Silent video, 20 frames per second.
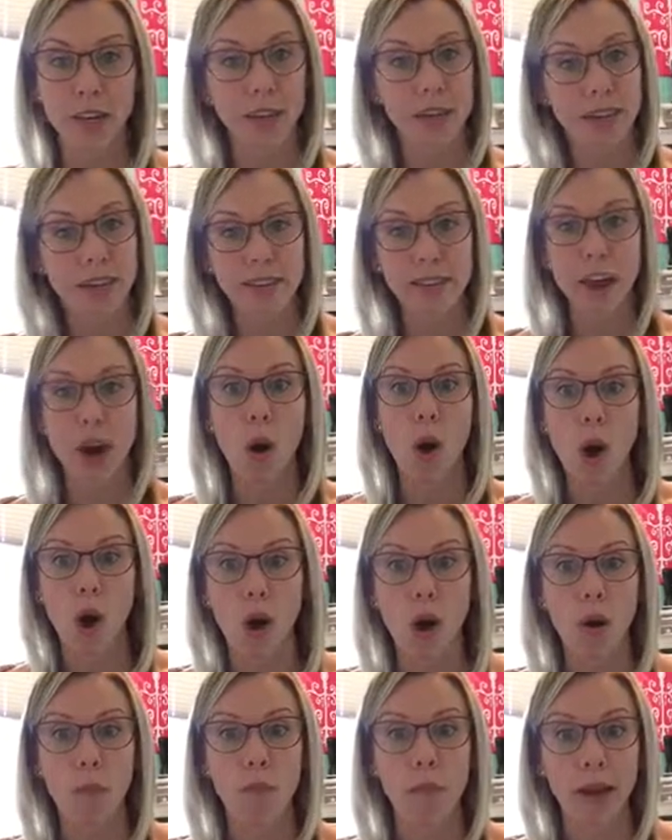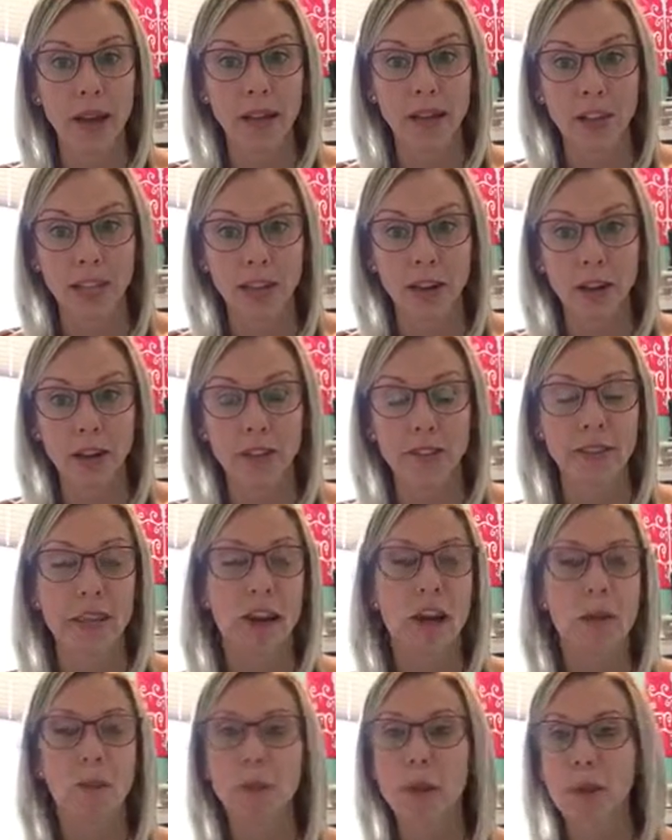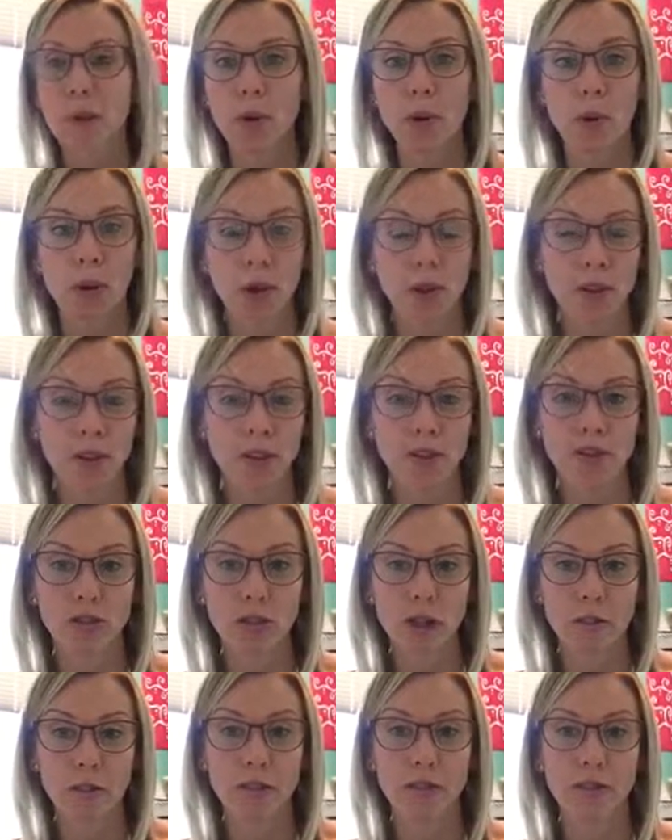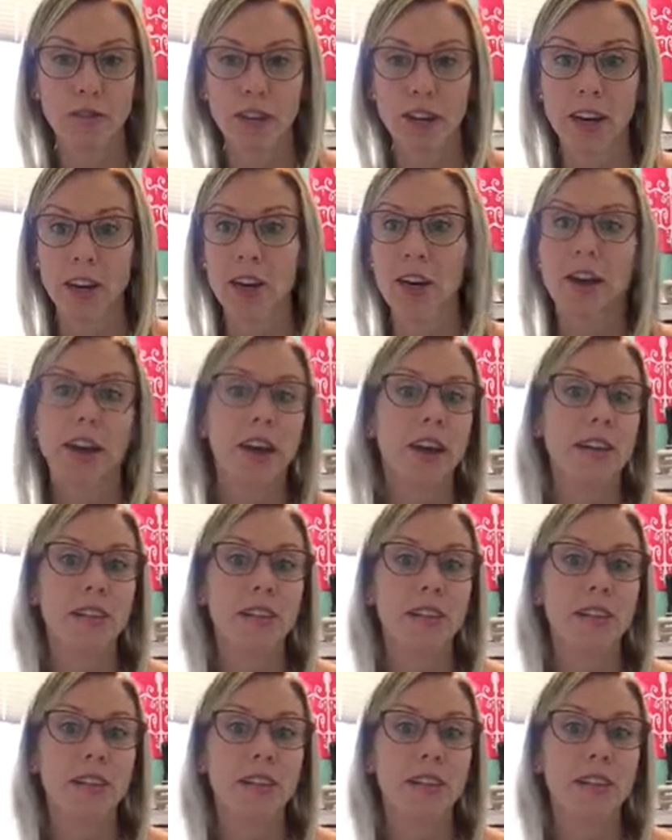This is how all big leaders, people who earn these trips every year,